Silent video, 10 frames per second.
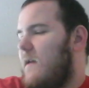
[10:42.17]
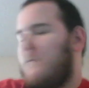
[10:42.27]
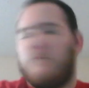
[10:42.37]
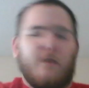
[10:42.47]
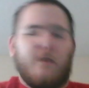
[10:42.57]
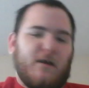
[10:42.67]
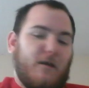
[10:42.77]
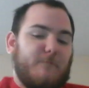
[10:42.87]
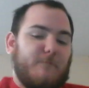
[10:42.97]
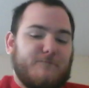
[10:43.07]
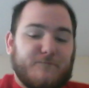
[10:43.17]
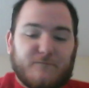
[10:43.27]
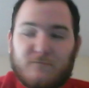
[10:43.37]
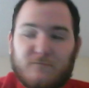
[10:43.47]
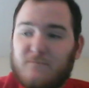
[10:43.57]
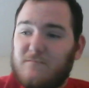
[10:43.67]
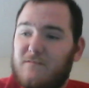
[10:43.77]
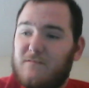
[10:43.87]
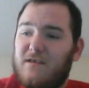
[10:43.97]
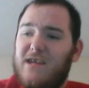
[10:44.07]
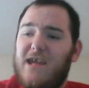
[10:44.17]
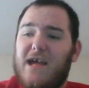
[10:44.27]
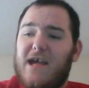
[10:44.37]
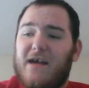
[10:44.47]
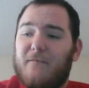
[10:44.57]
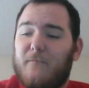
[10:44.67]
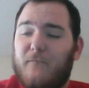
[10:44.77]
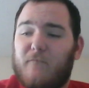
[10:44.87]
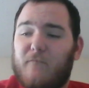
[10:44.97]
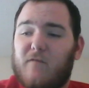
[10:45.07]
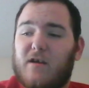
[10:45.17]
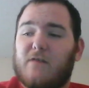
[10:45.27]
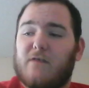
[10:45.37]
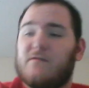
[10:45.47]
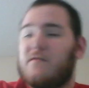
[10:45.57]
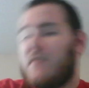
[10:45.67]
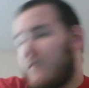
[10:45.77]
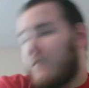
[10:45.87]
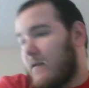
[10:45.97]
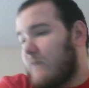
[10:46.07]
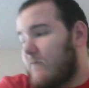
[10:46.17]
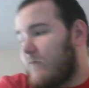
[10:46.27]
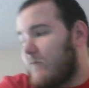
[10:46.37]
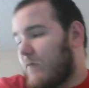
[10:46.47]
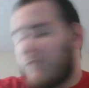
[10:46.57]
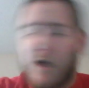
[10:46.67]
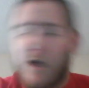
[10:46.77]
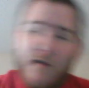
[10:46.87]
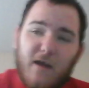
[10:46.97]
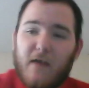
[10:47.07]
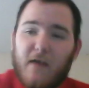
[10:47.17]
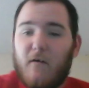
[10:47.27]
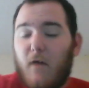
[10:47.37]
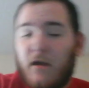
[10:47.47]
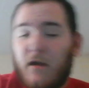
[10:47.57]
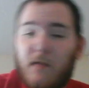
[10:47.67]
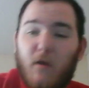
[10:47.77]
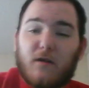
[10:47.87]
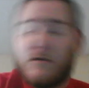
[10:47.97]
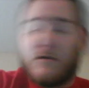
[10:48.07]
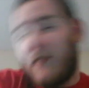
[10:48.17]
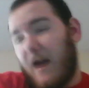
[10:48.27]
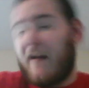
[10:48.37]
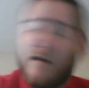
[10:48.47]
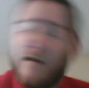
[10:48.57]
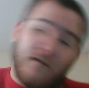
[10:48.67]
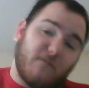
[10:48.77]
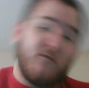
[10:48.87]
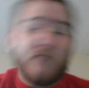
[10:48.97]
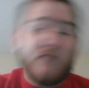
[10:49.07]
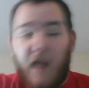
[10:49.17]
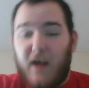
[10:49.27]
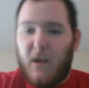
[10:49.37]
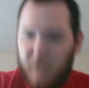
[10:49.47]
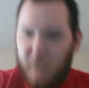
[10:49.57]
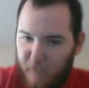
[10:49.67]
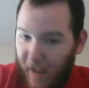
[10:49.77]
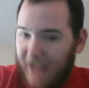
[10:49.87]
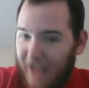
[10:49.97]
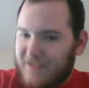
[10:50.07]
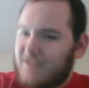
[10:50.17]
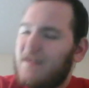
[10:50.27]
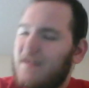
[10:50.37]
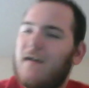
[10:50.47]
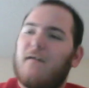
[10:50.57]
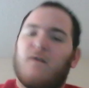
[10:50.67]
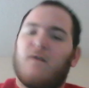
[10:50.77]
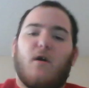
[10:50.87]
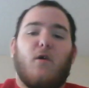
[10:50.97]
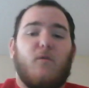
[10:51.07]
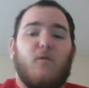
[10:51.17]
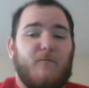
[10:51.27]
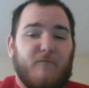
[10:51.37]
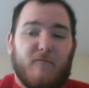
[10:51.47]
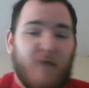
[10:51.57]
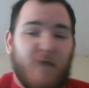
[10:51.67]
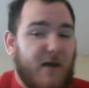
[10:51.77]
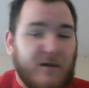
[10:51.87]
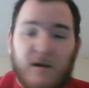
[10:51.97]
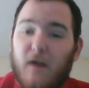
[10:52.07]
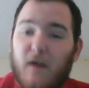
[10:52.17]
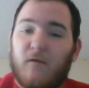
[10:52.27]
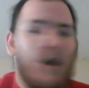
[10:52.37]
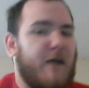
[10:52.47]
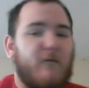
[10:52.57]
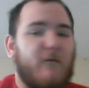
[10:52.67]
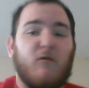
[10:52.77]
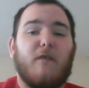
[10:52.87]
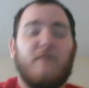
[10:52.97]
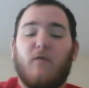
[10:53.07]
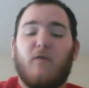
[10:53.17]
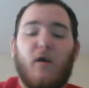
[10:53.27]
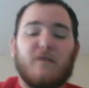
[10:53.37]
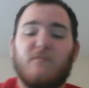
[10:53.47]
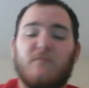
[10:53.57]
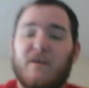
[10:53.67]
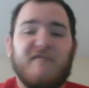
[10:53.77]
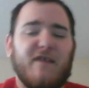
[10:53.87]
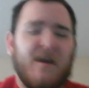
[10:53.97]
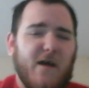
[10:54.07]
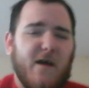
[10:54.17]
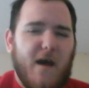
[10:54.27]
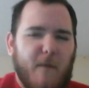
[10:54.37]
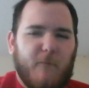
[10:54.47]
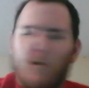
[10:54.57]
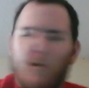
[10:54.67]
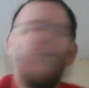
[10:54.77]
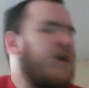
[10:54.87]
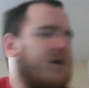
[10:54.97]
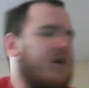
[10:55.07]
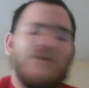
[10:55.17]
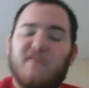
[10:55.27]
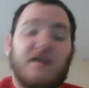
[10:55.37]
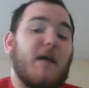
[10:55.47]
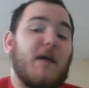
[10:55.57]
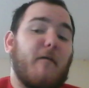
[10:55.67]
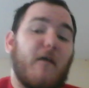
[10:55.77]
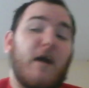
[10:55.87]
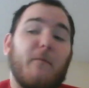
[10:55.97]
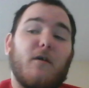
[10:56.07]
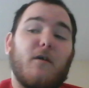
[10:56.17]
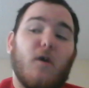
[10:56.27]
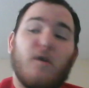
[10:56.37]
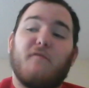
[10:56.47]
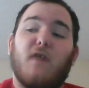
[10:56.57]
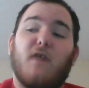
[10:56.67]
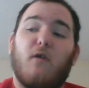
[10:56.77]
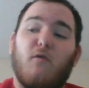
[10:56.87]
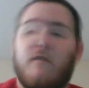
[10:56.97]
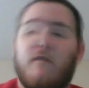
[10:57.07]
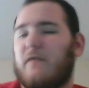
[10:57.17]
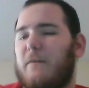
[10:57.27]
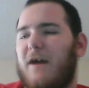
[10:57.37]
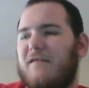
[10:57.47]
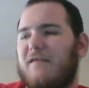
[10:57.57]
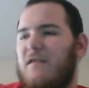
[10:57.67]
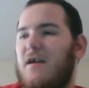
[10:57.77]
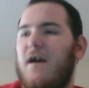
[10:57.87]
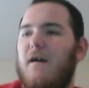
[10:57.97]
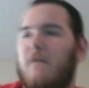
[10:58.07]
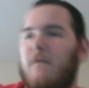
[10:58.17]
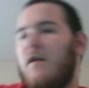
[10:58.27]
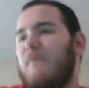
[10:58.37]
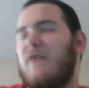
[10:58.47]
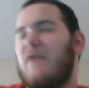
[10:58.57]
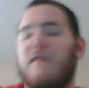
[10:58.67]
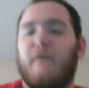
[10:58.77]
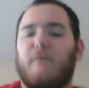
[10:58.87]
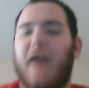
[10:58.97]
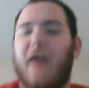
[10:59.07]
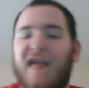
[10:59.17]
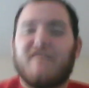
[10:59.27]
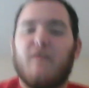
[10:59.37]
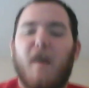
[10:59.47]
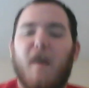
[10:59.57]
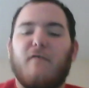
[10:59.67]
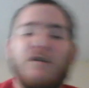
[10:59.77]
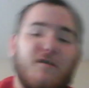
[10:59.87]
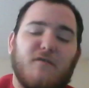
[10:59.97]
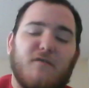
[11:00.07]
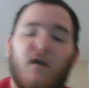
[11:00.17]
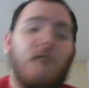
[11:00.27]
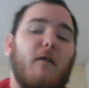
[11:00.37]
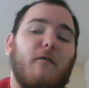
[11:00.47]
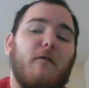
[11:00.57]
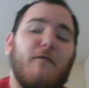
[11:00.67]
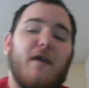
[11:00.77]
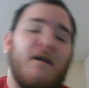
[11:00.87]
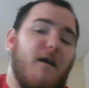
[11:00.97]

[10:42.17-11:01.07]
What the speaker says: But, yeah. They're gonna take that Saturday. Cutie Mark next Tuesday. Back. Go. There you go. Sorry, we're gonna get the longest more thing. But of course, you can care about this episode if you're not horribly passionate. I don't think if you're passionate about it, you can talk about it all day,